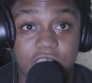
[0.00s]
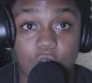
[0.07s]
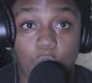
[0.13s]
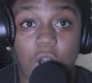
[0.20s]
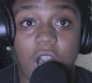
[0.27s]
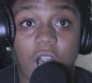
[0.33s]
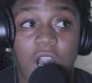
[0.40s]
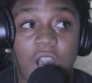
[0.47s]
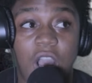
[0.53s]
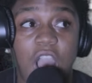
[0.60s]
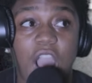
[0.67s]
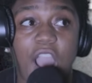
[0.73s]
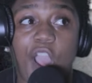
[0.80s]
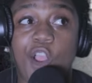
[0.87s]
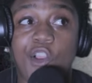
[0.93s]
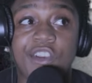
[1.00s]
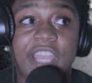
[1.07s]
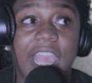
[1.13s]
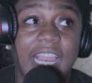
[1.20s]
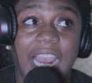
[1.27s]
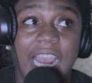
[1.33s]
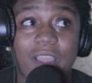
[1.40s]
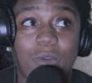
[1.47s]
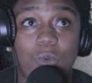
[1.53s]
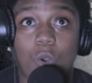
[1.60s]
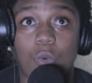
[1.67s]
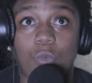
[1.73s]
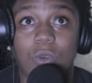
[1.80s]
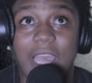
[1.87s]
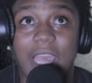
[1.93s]
So, I heard Daylyt
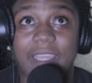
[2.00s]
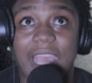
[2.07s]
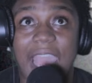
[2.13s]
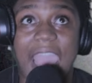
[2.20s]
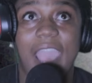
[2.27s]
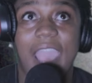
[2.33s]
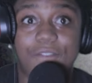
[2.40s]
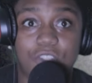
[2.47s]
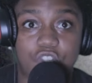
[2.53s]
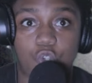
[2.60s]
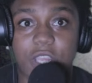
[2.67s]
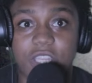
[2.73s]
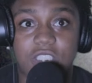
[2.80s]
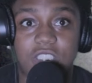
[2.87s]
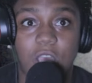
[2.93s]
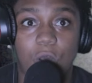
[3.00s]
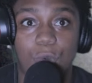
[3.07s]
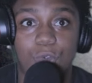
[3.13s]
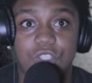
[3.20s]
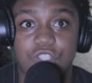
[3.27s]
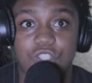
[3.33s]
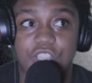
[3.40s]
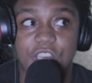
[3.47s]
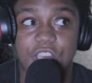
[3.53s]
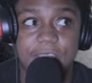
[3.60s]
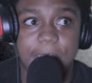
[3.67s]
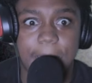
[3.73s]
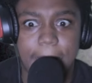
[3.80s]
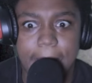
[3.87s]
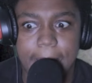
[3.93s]
wrote like half of Drake's songs and shit.
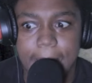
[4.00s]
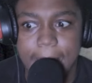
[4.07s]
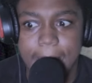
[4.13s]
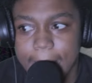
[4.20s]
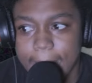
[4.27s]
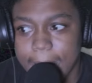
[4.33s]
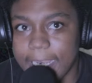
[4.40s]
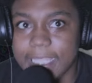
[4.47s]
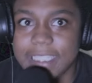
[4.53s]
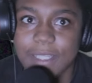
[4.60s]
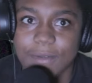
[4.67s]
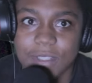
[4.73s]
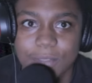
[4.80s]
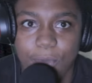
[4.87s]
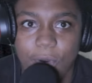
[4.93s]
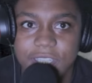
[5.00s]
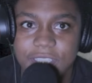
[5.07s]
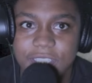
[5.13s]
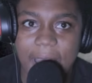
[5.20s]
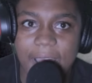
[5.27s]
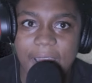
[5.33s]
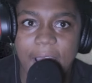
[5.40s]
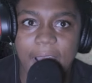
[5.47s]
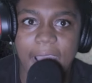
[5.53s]
So, let's see what this boy's about.